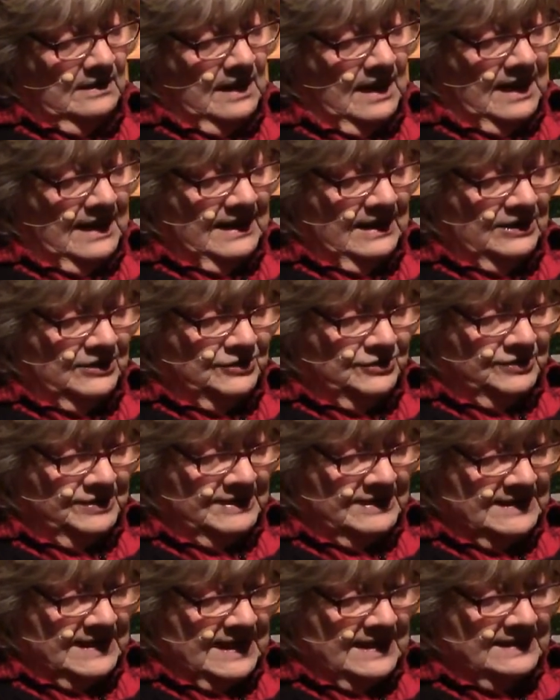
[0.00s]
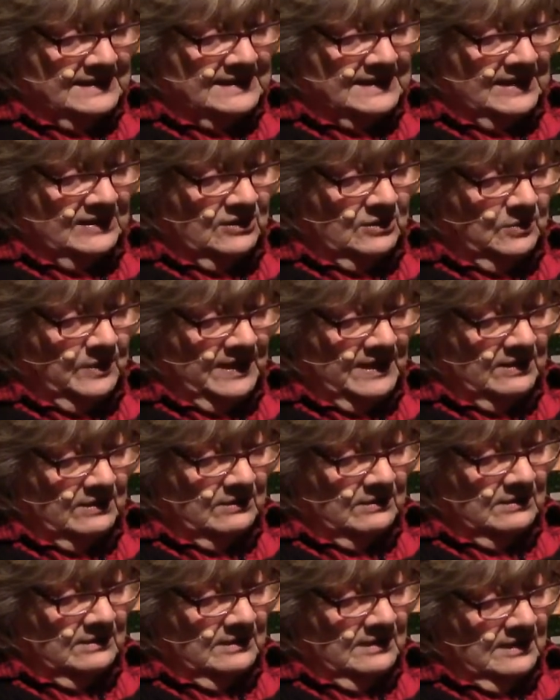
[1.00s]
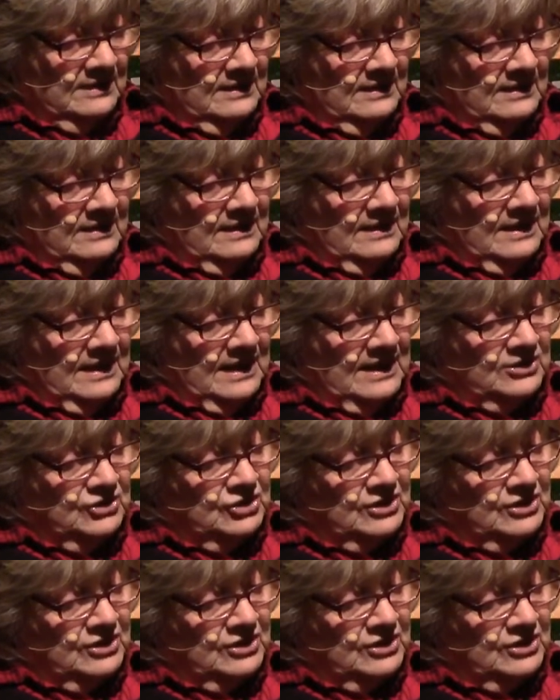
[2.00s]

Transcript: I understand, said the widow. And